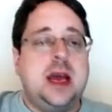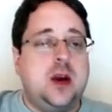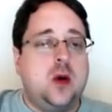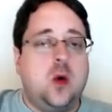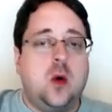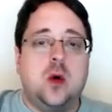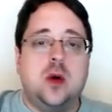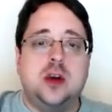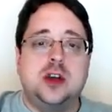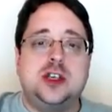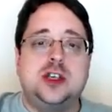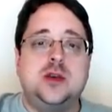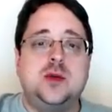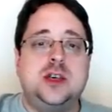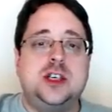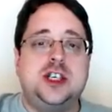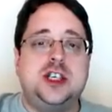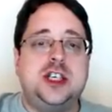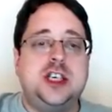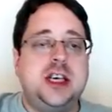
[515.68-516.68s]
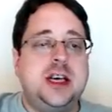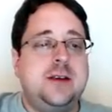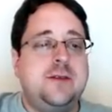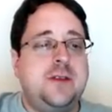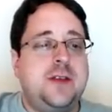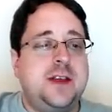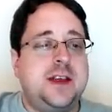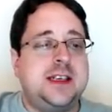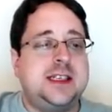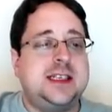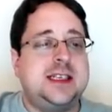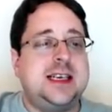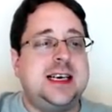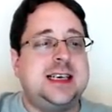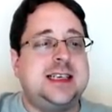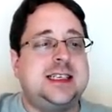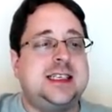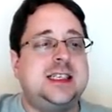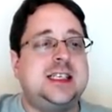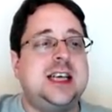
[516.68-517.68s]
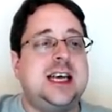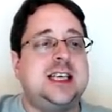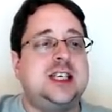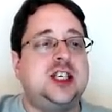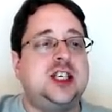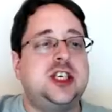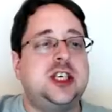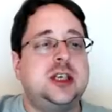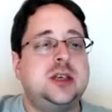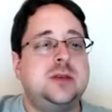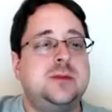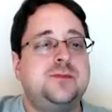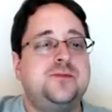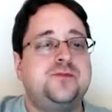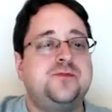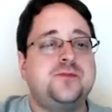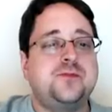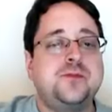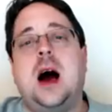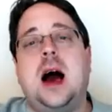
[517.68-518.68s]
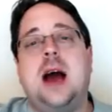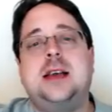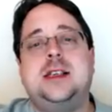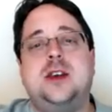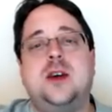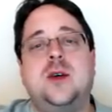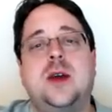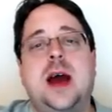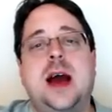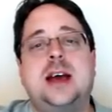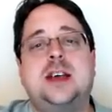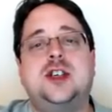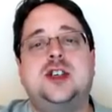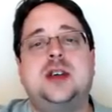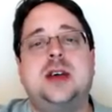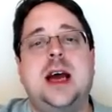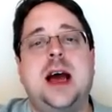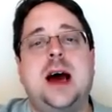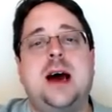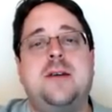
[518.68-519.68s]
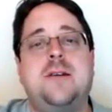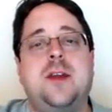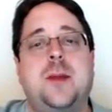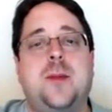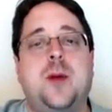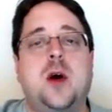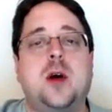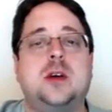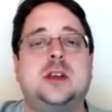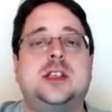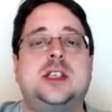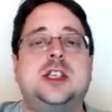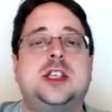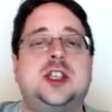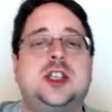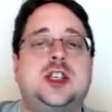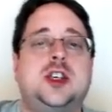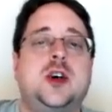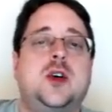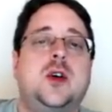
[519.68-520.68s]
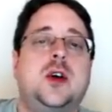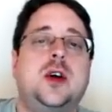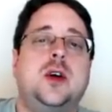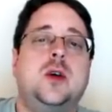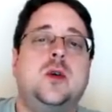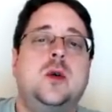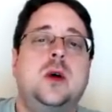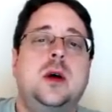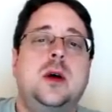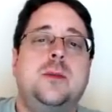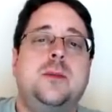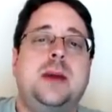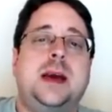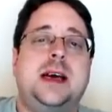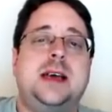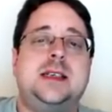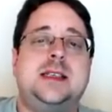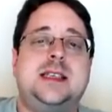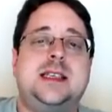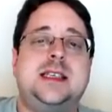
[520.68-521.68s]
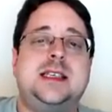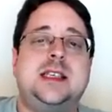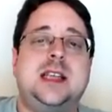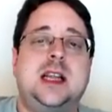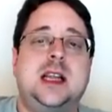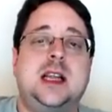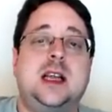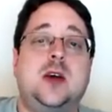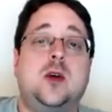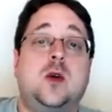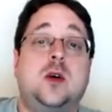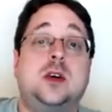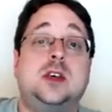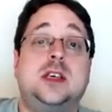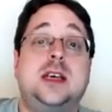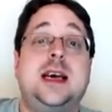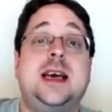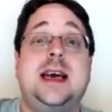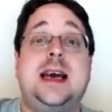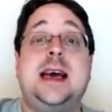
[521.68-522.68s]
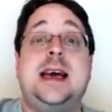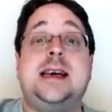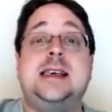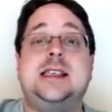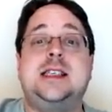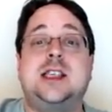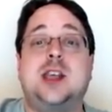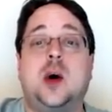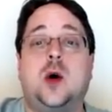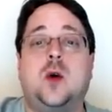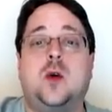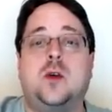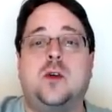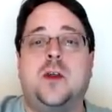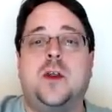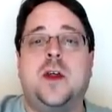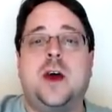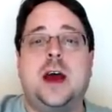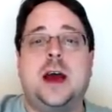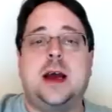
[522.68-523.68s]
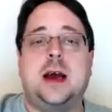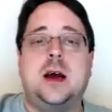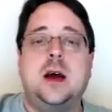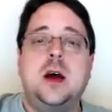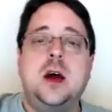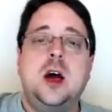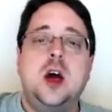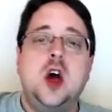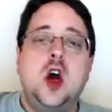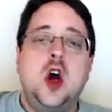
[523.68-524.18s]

in order to achieve this extension, I don't actually have the parts to show you because this literally is the whole thing.